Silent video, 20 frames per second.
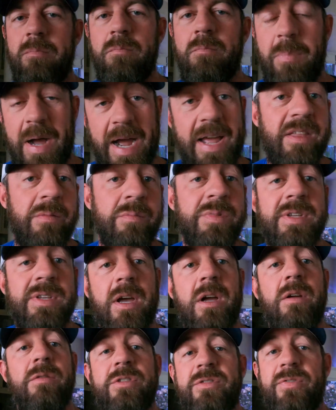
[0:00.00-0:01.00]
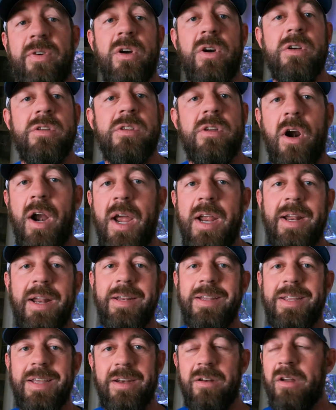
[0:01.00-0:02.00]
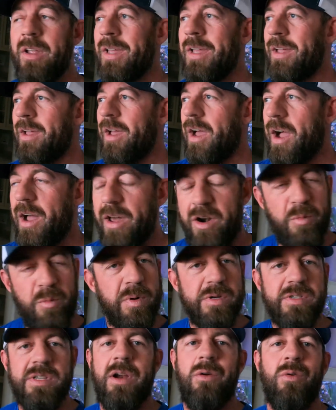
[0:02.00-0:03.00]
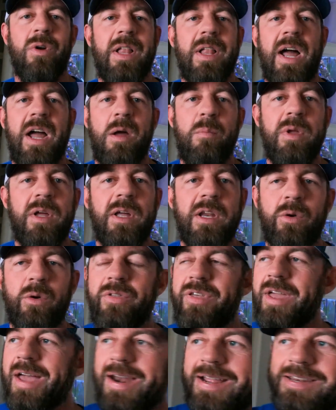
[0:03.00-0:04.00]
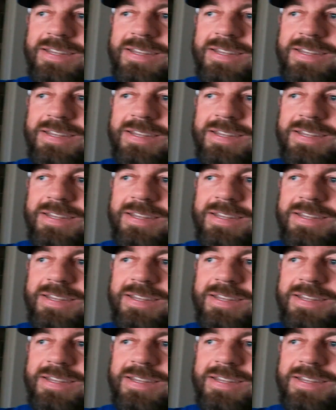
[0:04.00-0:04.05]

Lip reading: by themselves first, all right? And get 100% reliability with that. I